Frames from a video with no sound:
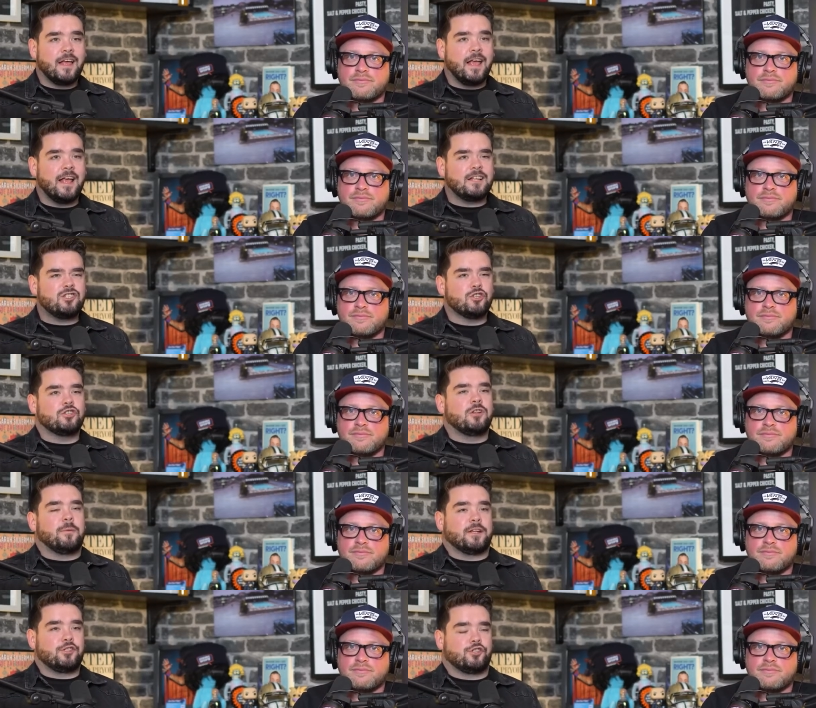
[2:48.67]
Speaker 1: It's just
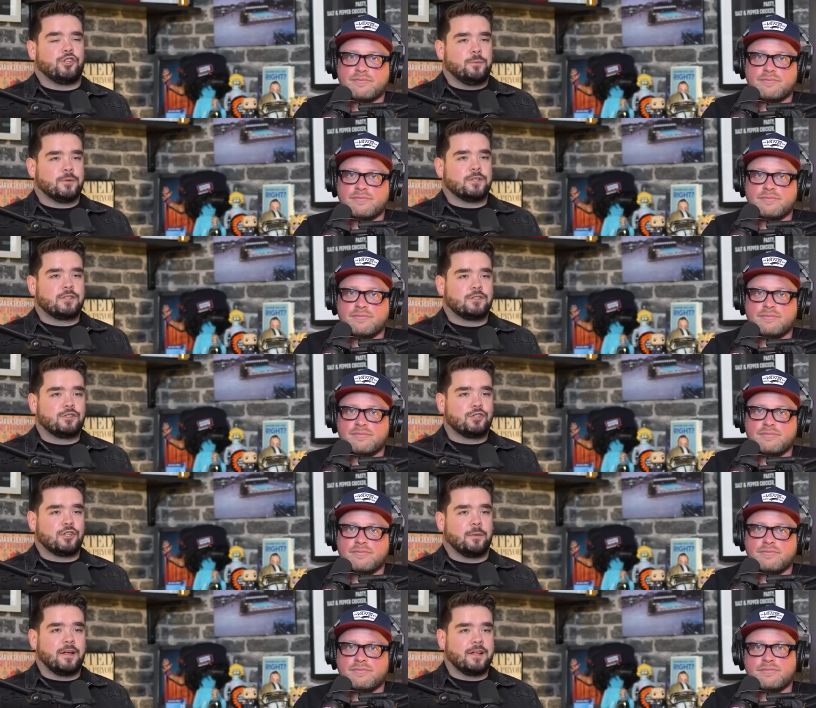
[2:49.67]
a bit stupid to
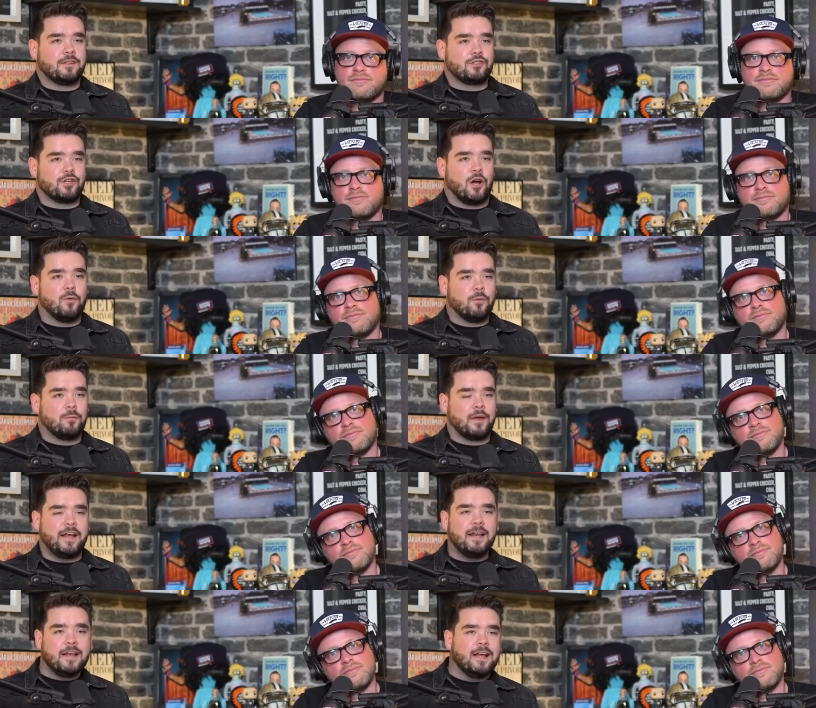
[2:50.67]
do it so
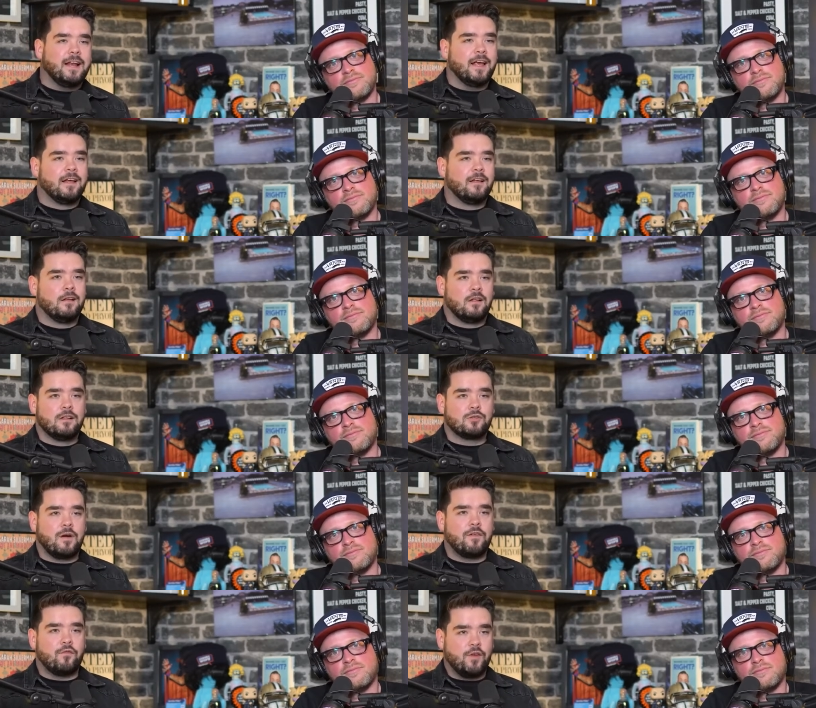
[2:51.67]
blatantly, innit?
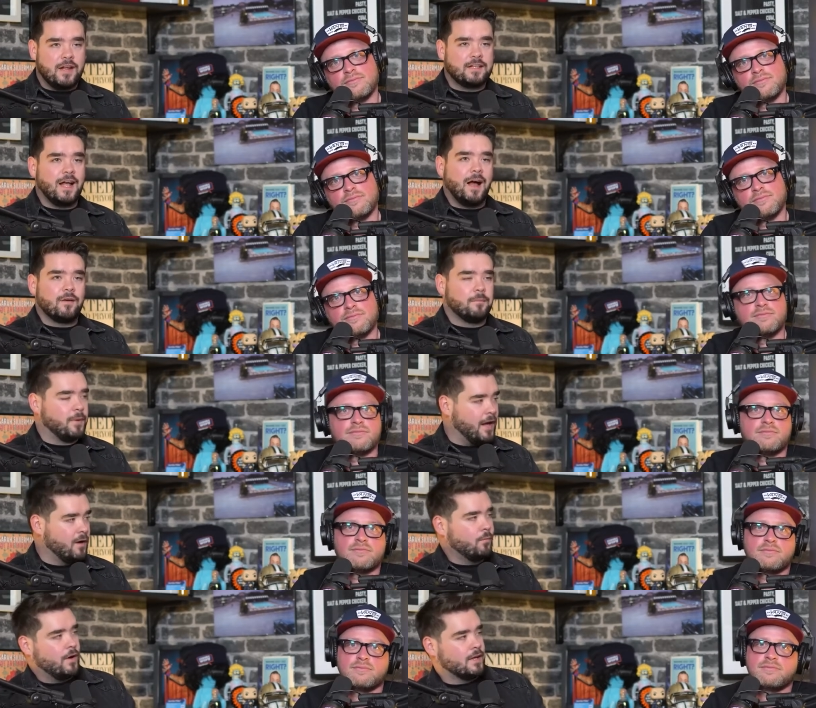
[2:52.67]
To have it written down in
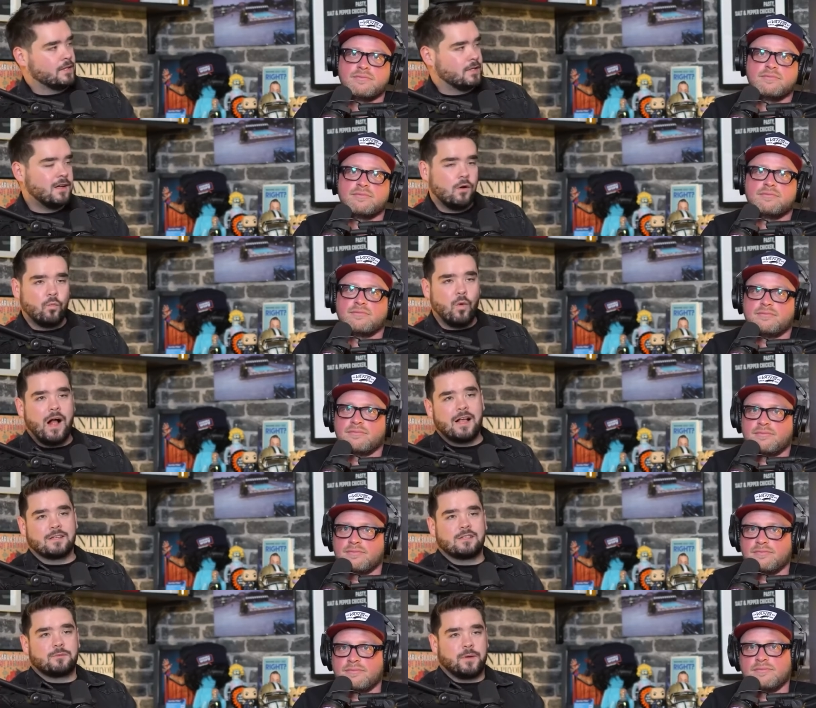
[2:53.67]
black and white
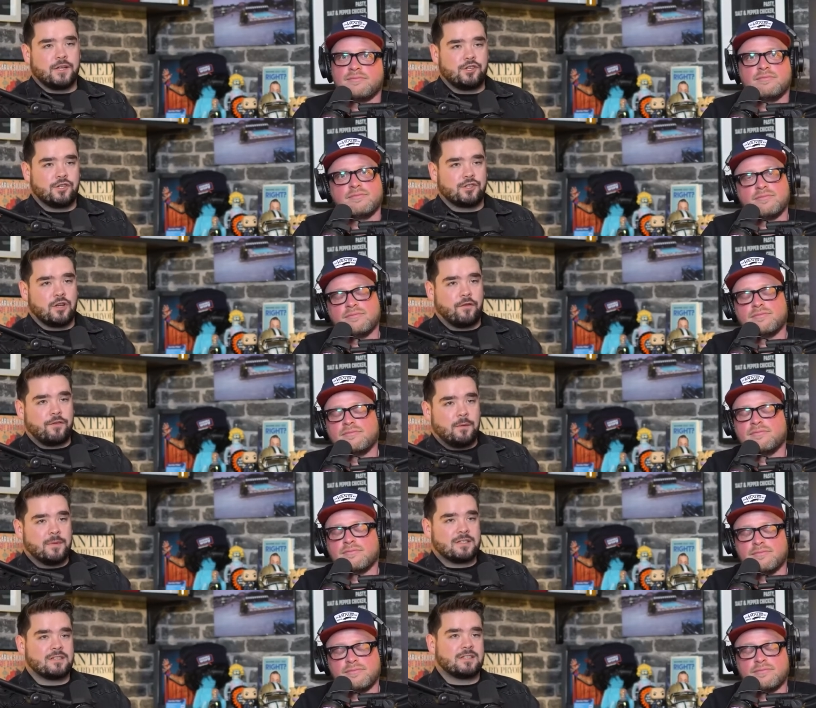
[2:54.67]
whilst there's pictures of your
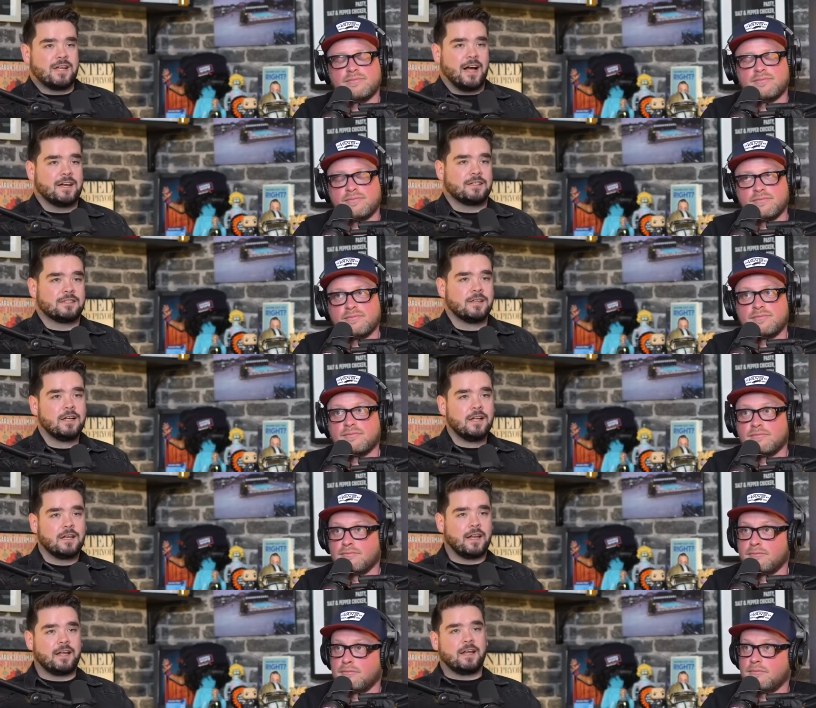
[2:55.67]
missus tagged.
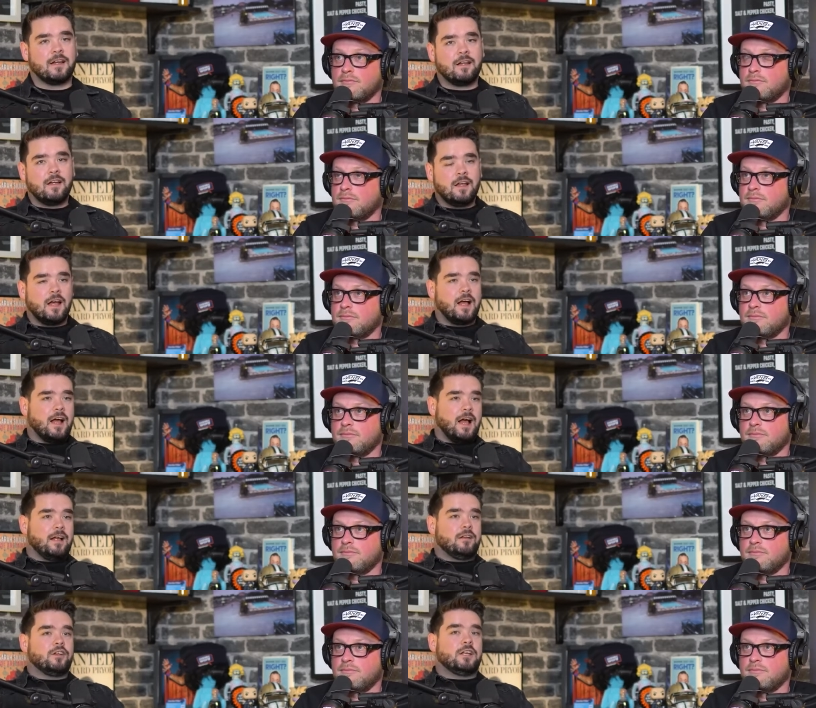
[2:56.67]
Like...
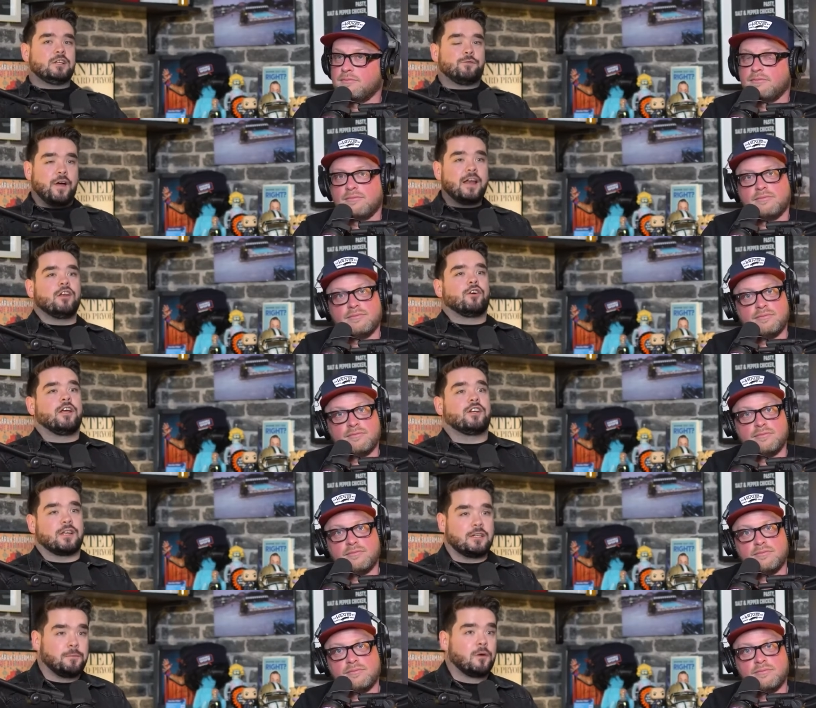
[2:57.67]
He's very lucky
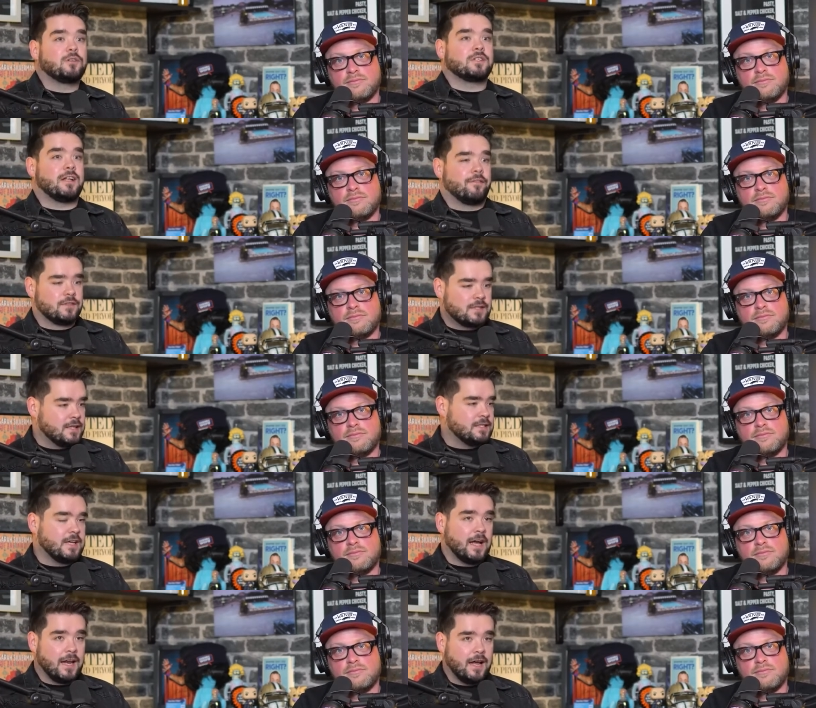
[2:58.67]
because I spoke to Steph and said,
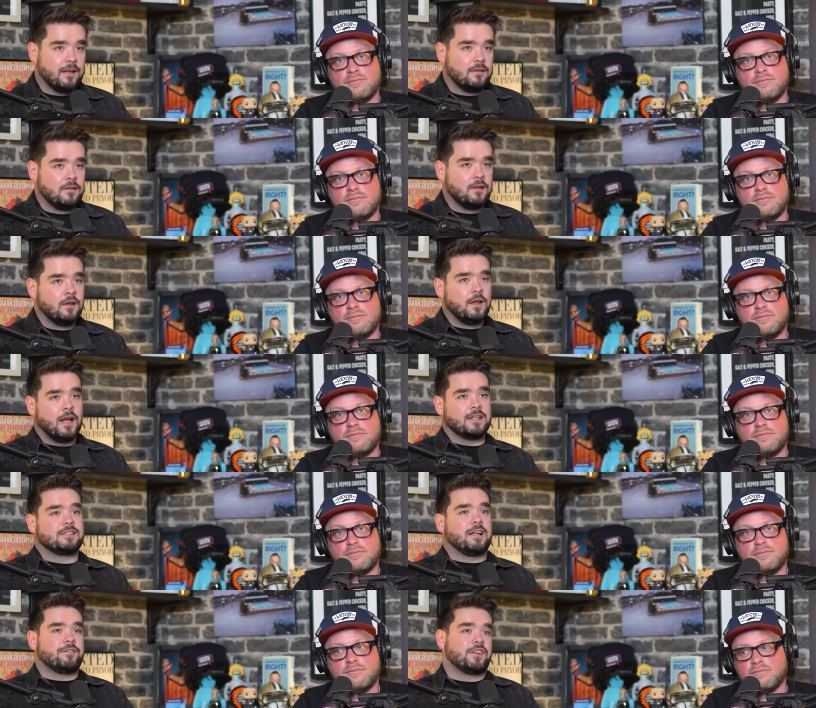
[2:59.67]
tell her. And
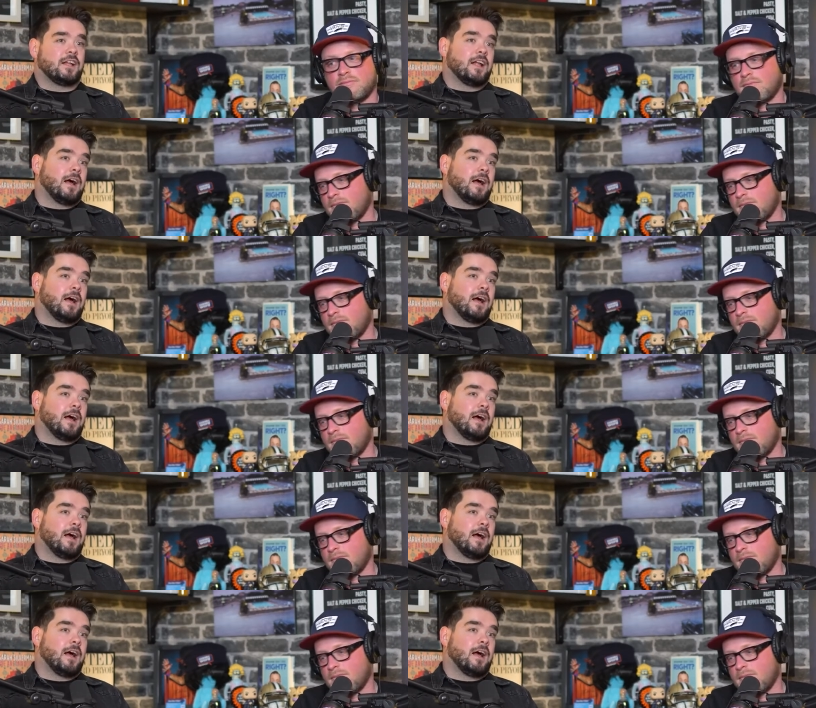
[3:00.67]
Steph said,